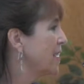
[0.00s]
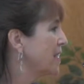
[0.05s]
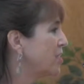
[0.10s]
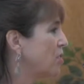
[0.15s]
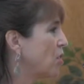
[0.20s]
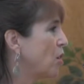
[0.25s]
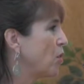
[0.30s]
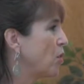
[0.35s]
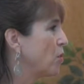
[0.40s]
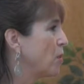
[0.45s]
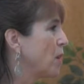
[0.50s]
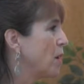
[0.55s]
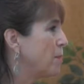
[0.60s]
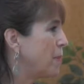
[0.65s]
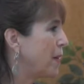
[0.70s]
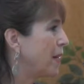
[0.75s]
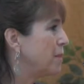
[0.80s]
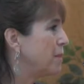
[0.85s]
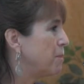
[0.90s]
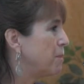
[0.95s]
So
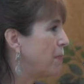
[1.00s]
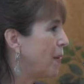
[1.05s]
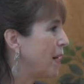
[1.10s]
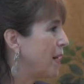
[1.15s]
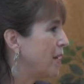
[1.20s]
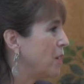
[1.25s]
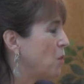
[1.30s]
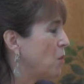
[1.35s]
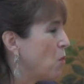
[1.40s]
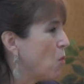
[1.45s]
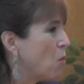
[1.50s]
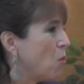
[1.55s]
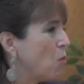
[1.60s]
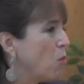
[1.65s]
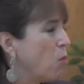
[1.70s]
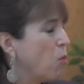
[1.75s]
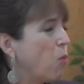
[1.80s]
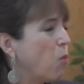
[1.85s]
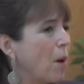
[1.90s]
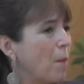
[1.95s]
by by
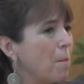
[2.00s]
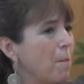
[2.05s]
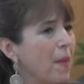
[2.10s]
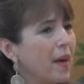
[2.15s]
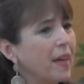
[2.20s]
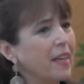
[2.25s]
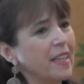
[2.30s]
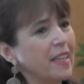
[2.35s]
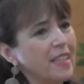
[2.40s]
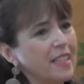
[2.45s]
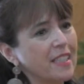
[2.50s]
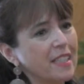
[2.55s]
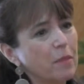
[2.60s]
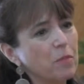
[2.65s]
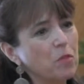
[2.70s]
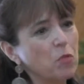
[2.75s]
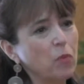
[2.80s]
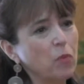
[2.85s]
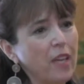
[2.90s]
what mechanisms